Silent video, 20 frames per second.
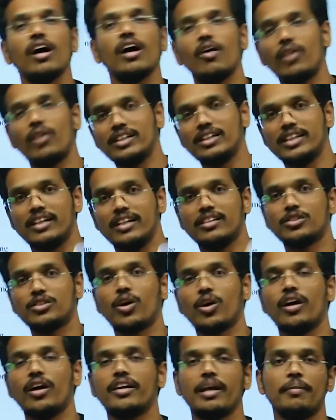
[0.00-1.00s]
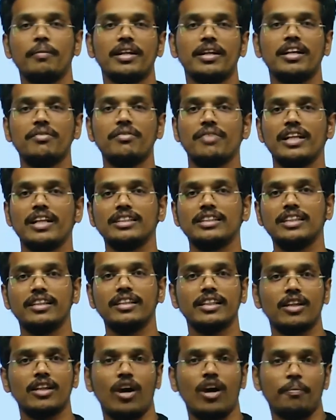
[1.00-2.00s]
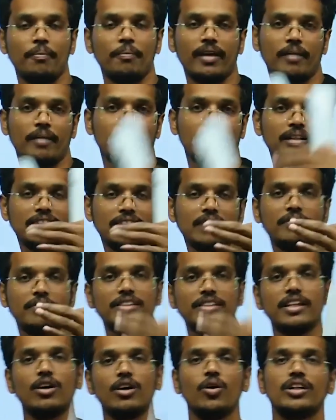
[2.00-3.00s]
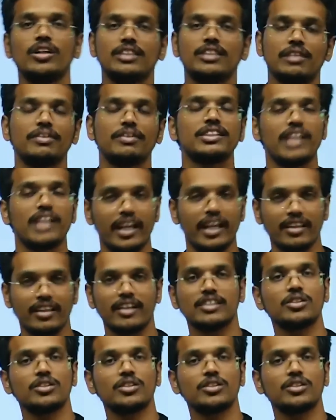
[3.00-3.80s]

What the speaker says: what is the temperature difference in the upper surface and lower surface, like that.